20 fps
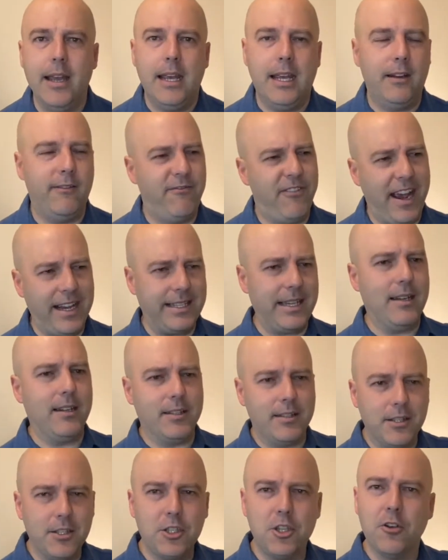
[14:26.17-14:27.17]
In fact, I
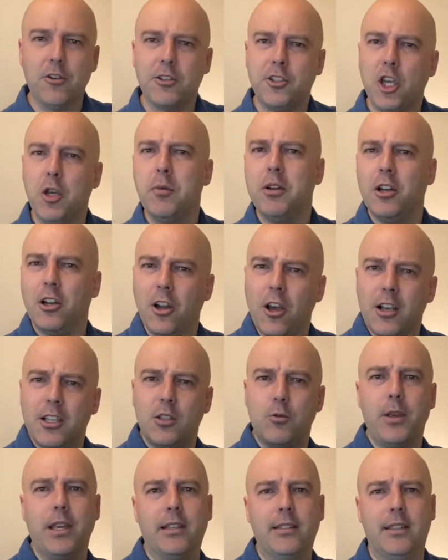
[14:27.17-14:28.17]
listened to your sermon
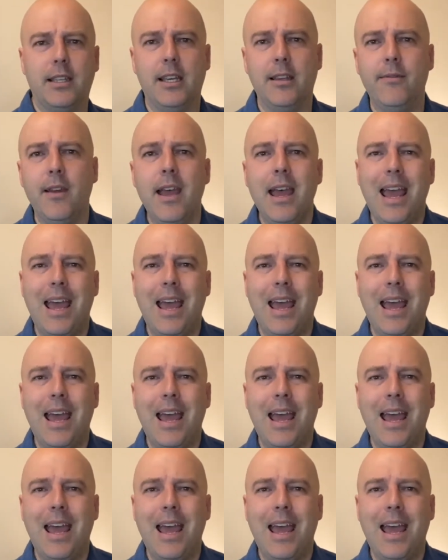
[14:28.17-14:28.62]
last week, Steve,